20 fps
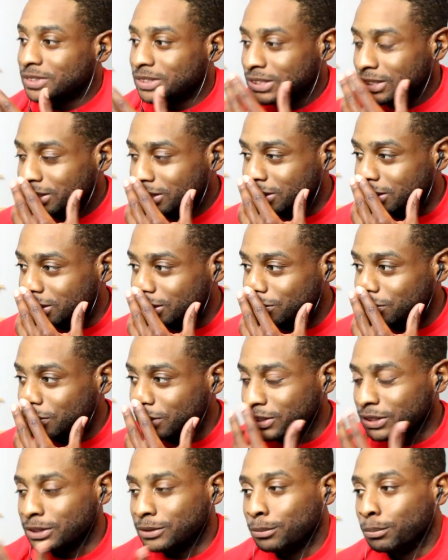This is
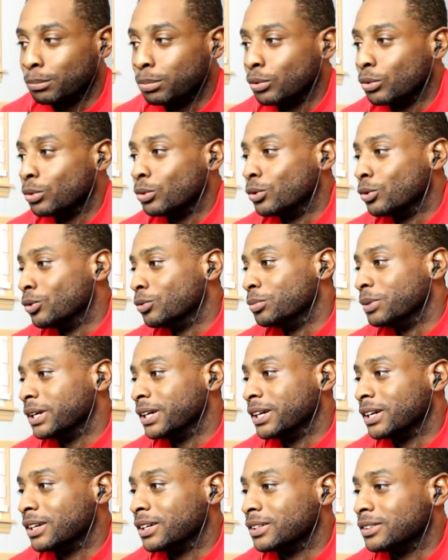fucking bull,
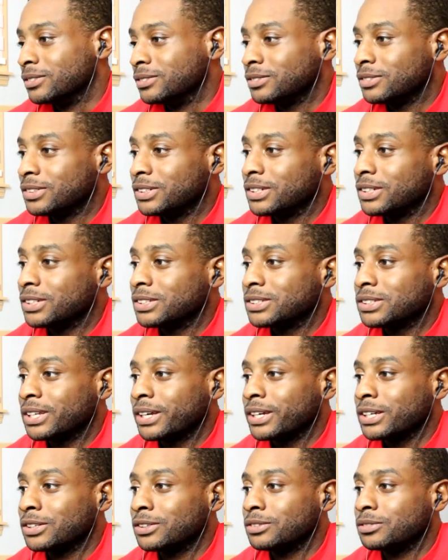man. It's
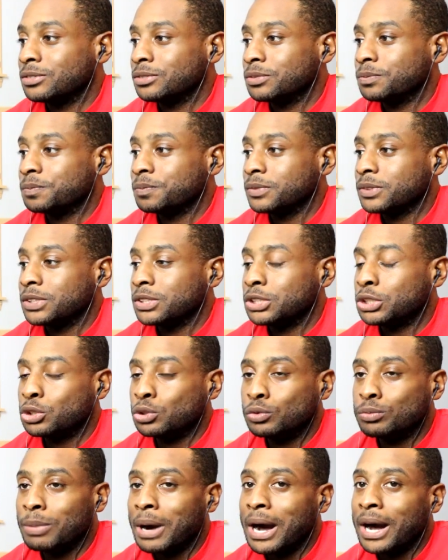like
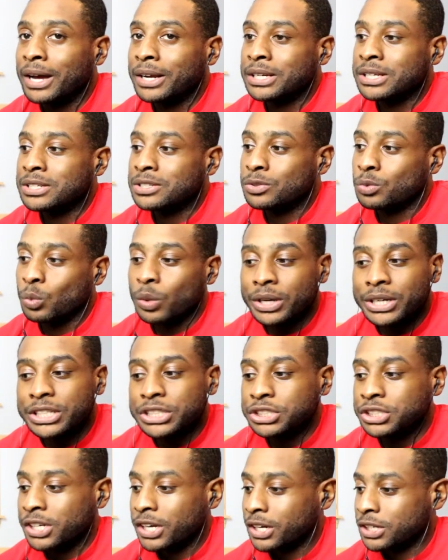two bodies, one
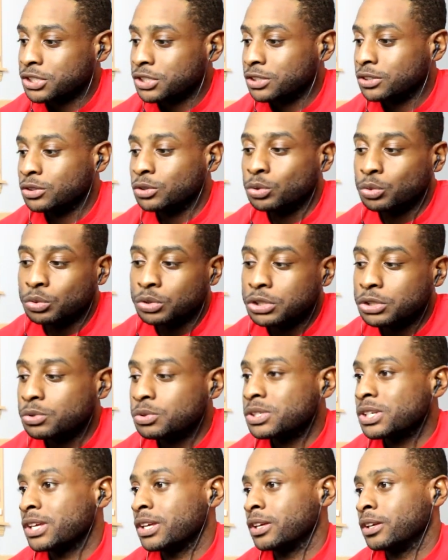injection. Who do you
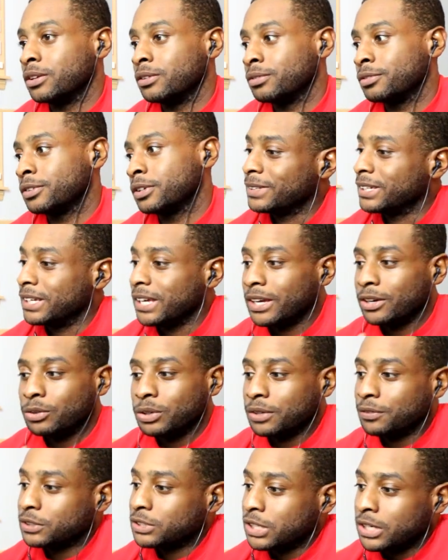save? He ain't
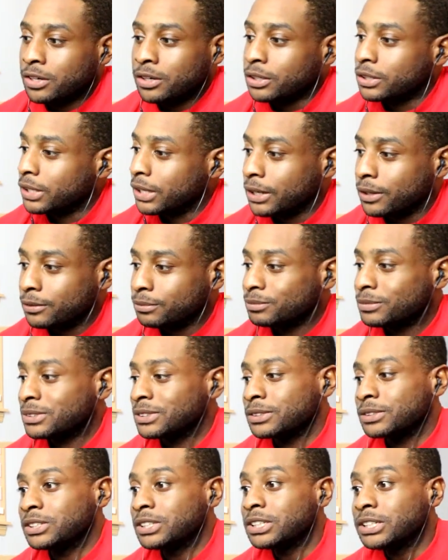gonna give it to Eren now.
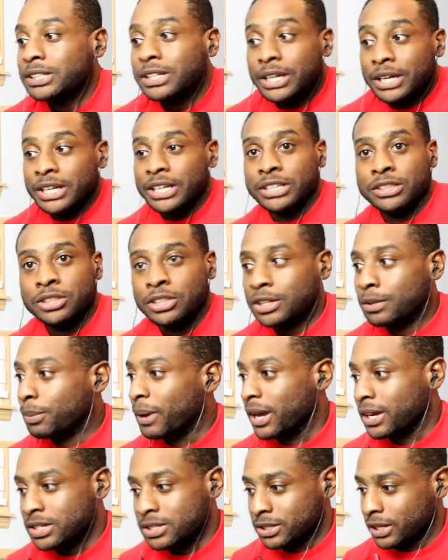Look, he took it
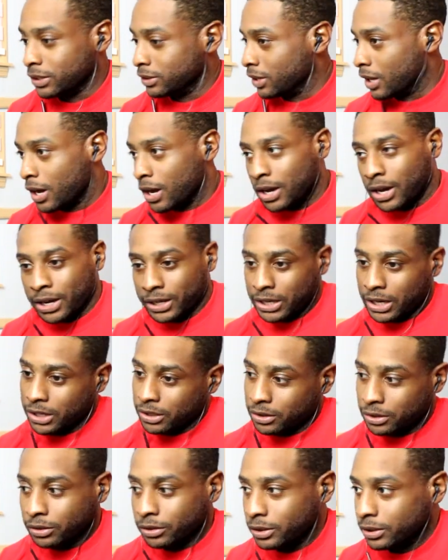back. He's like, nah, I
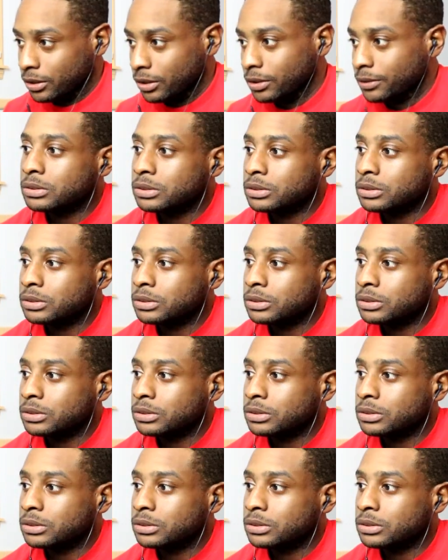can't do it.